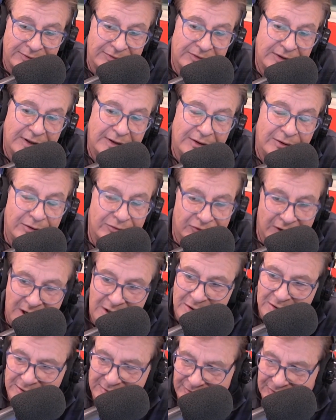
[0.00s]
to
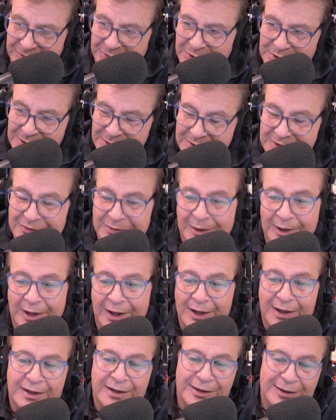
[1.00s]
run on the floor, which,
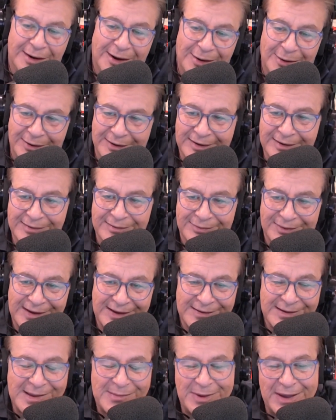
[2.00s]
you know, it
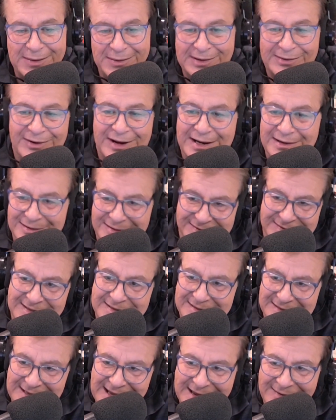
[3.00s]
may be a regular
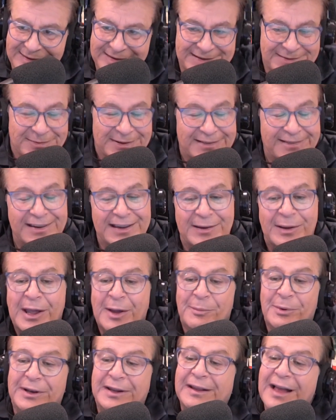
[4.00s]
season game, gets him a tee,
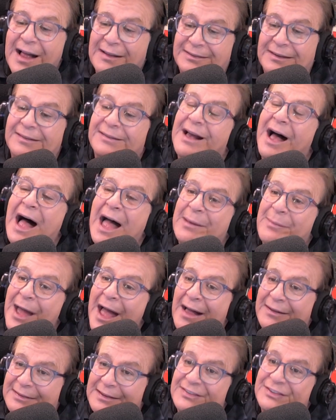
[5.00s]
but he got the
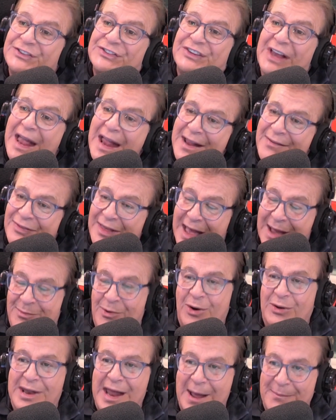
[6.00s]
timeout to save them
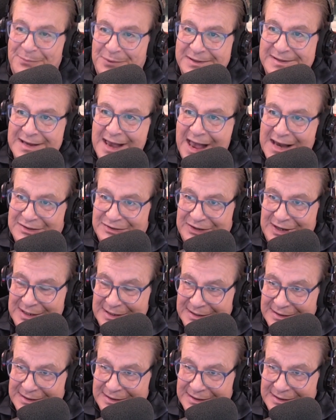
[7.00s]
on that possession.